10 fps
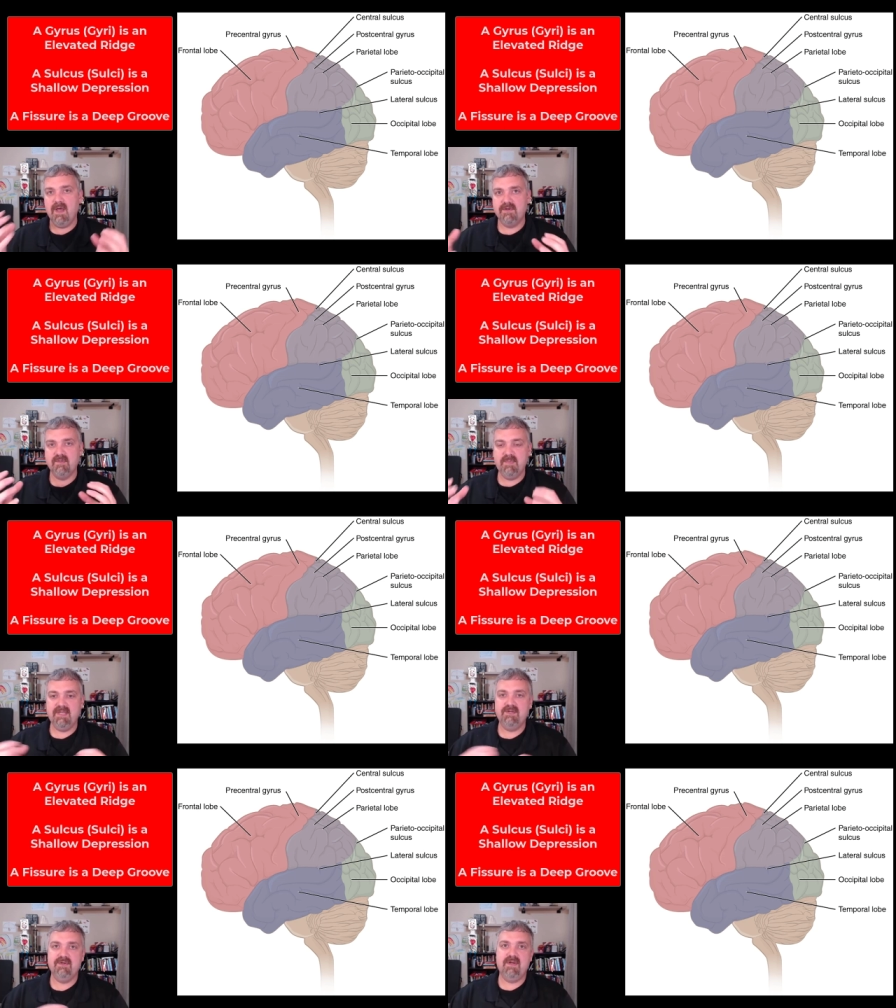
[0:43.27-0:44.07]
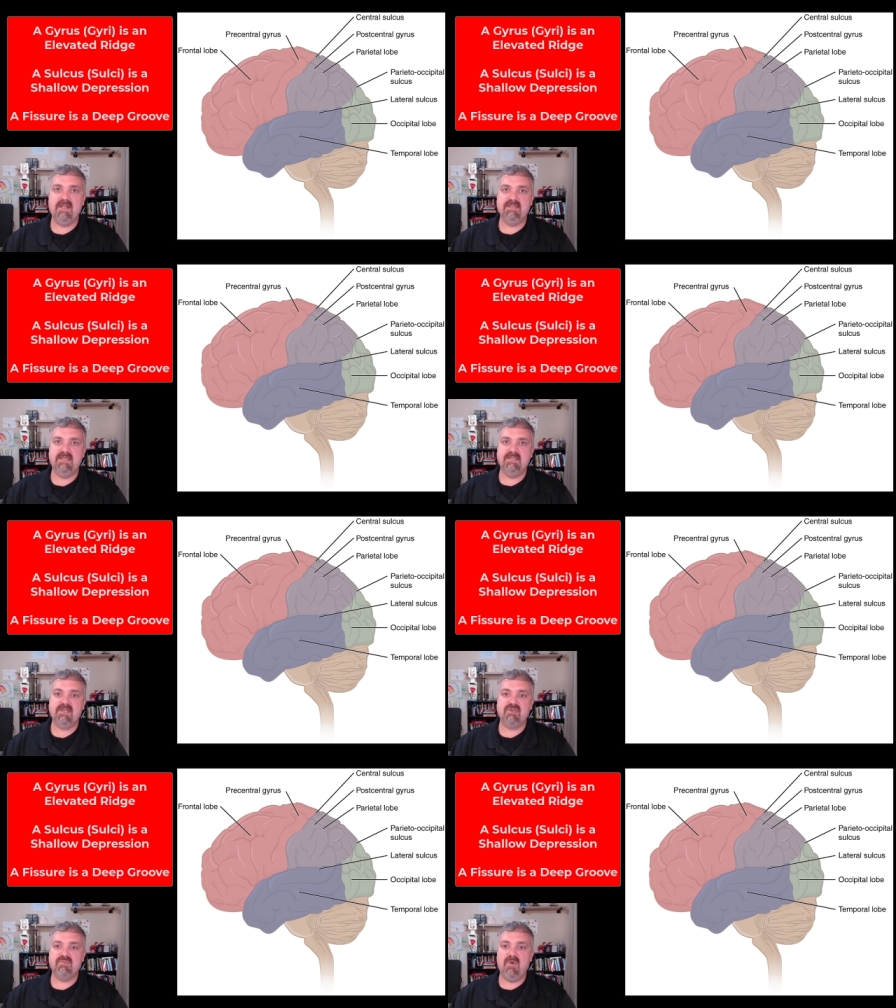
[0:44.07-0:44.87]
100 billion neurons into
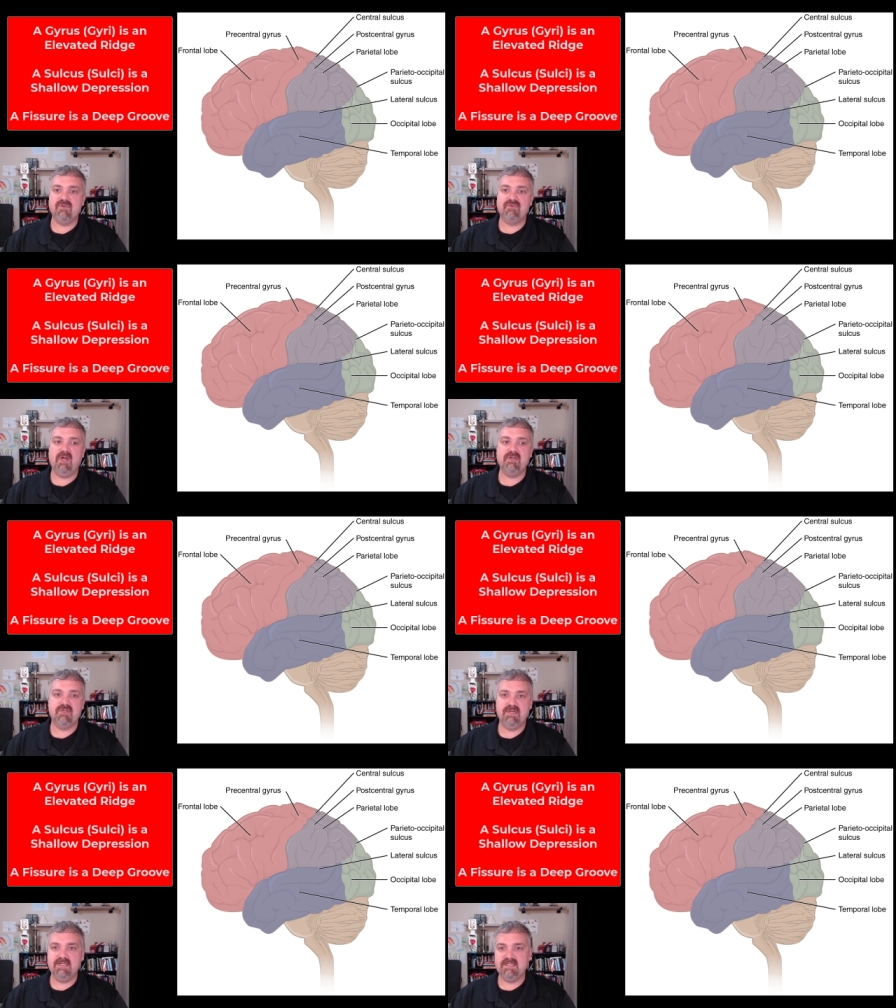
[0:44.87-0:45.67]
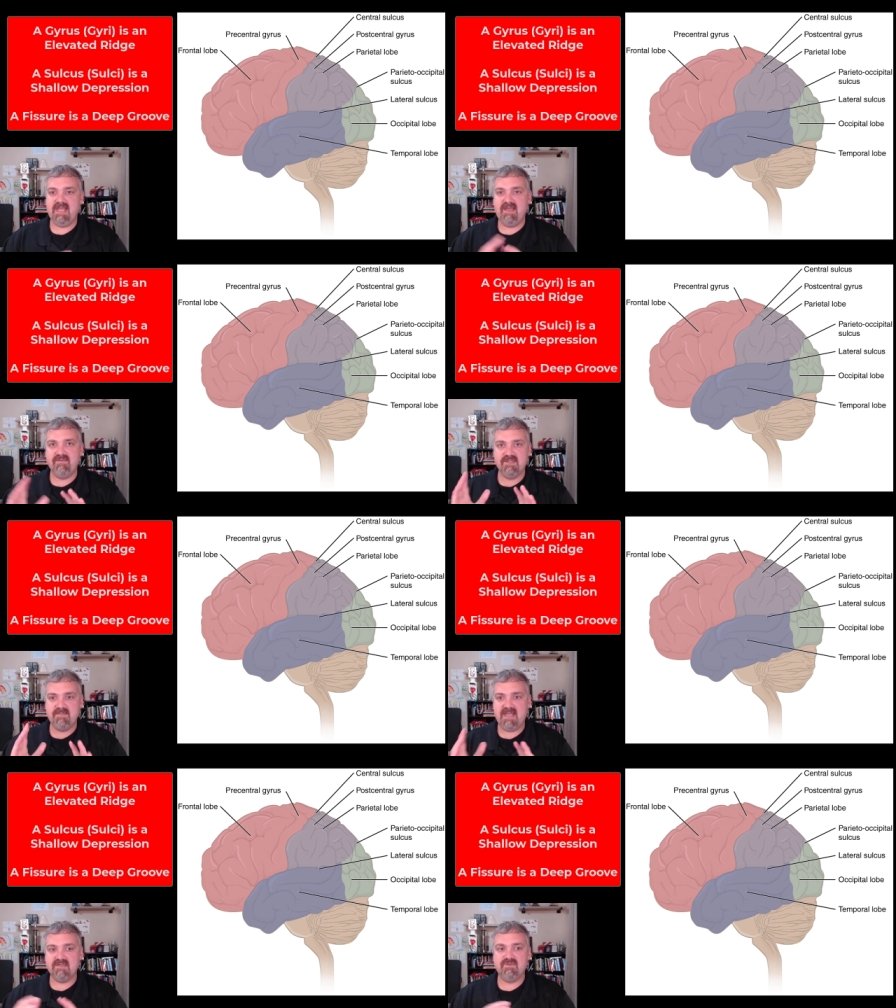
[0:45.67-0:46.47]
such a small structure is to have
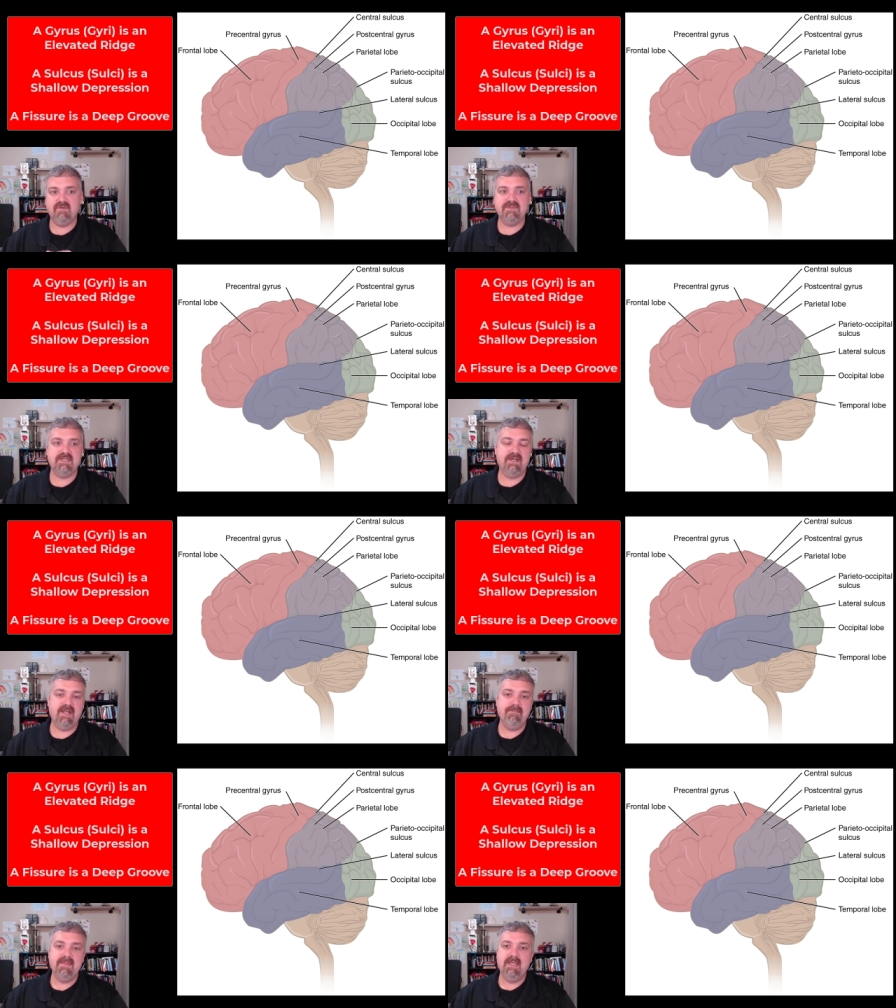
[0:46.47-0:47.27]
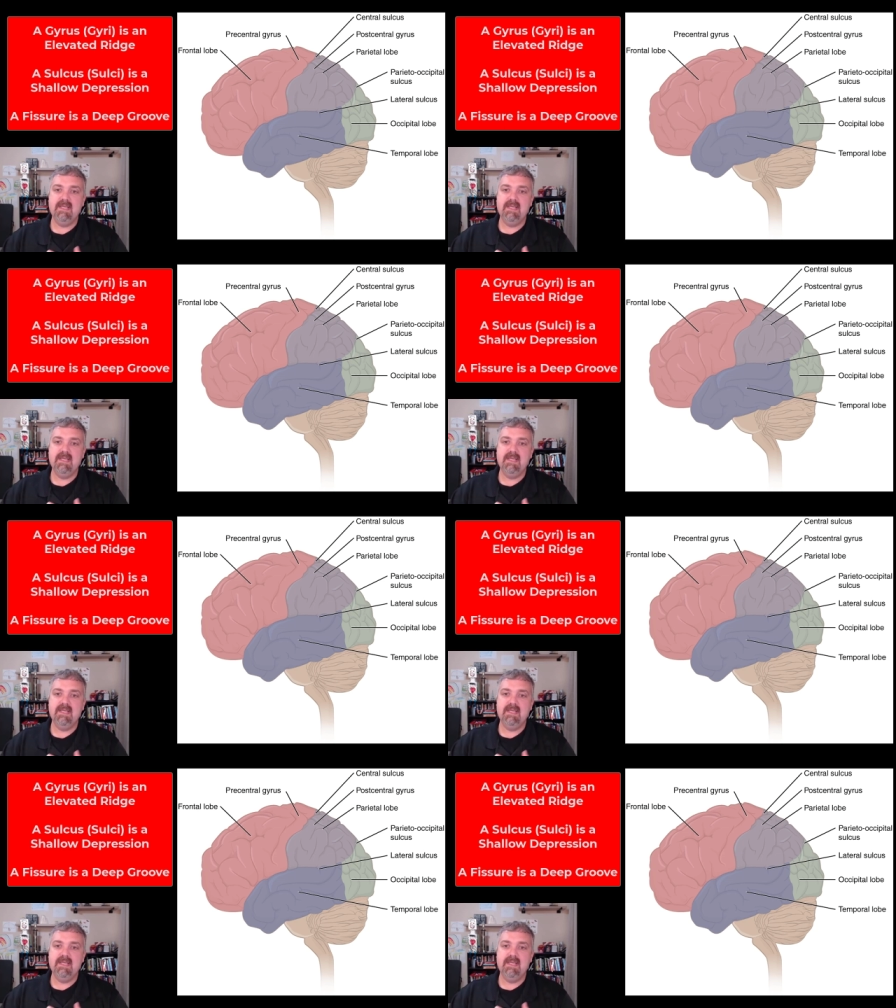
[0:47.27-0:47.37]
this massive surface area.